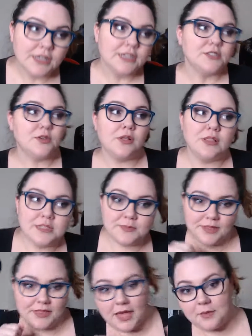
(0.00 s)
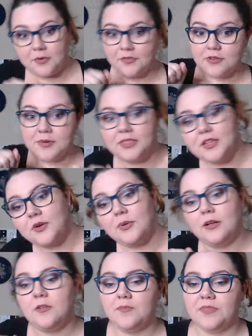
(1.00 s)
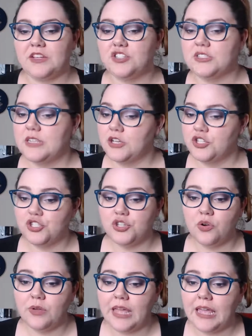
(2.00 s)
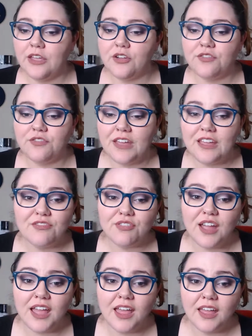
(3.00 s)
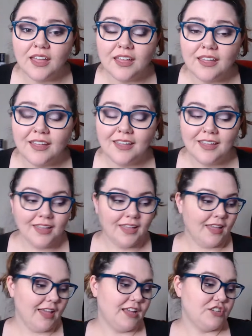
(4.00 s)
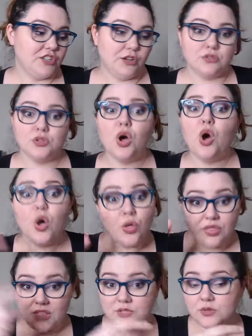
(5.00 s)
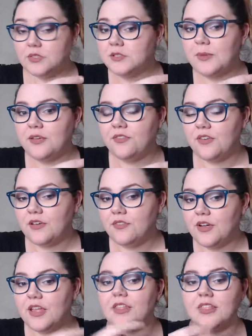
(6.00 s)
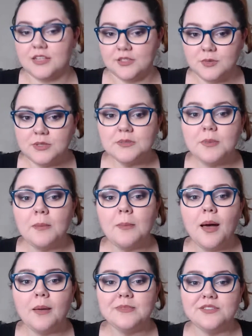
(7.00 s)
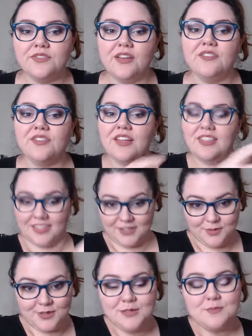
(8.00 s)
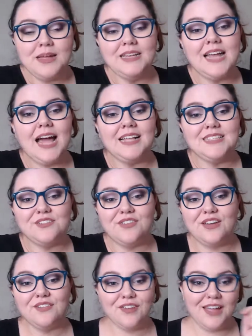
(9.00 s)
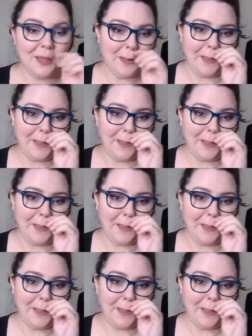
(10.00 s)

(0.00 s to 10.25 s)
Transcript: So Elizabeth came over with the quilt and she said, show Kate your favorite. And she goes, this one's my favorite. This one's my mom's favorite. This one's my dad's favorite.